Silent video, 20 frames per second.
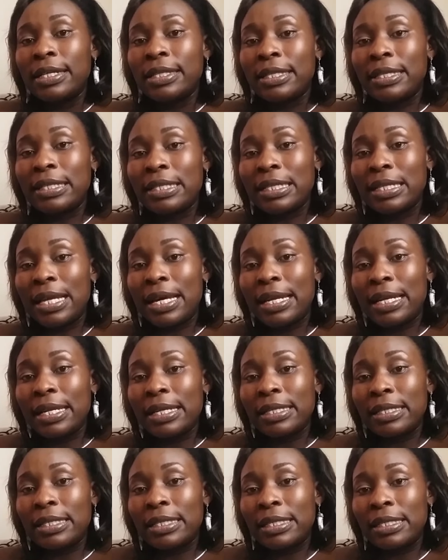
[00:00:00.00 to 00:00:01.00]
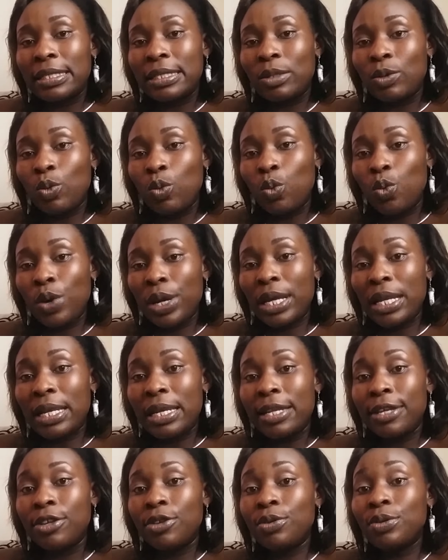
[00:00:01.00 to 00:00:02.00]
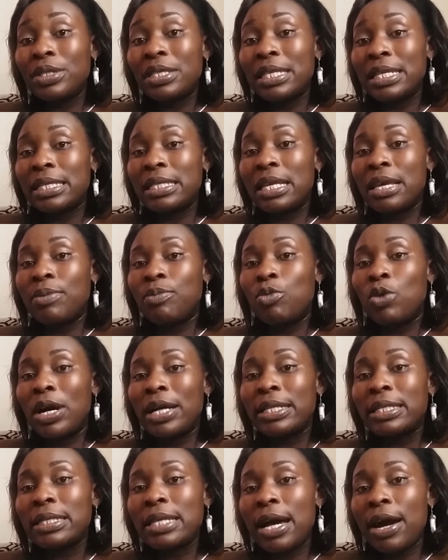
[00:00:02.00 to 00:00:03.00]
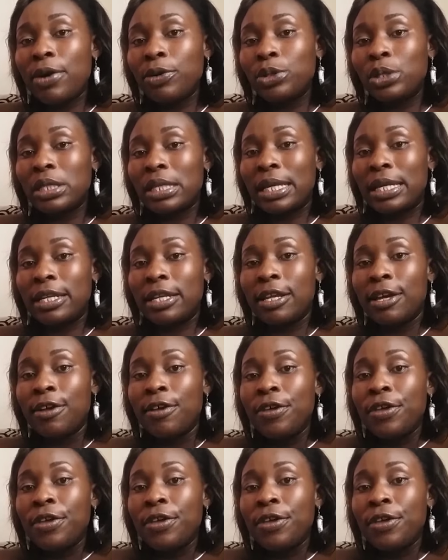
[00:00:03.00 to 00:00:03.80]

These learners will use the same words outside.